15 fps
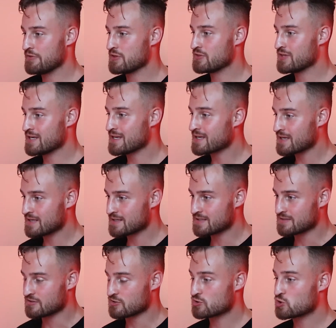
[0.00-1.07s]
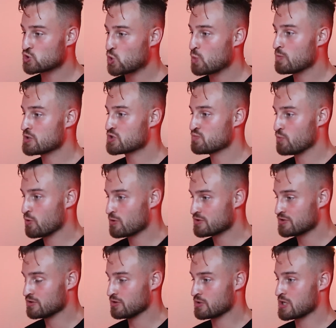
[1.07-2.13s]
And the thing is, there's so much
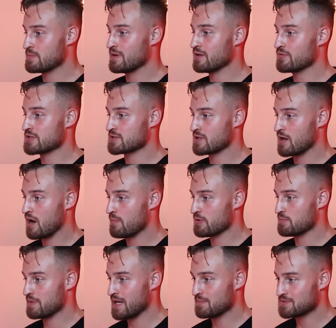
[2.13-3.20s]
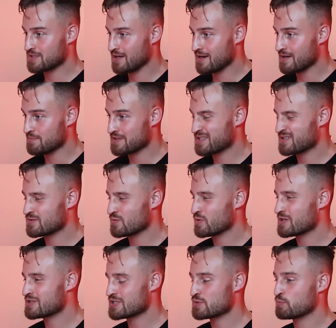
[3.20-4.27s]
more to learn about this copper peptide because
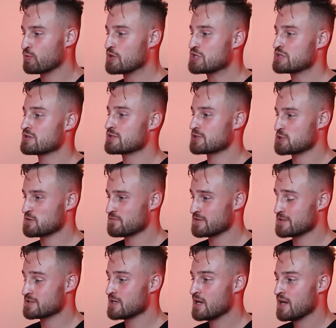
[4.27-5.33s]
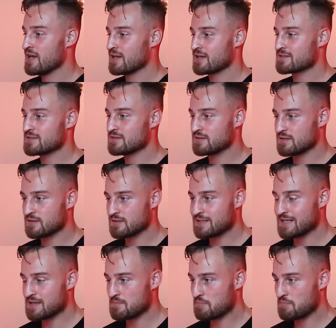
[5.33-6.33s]
we are just brushing the surface because it literally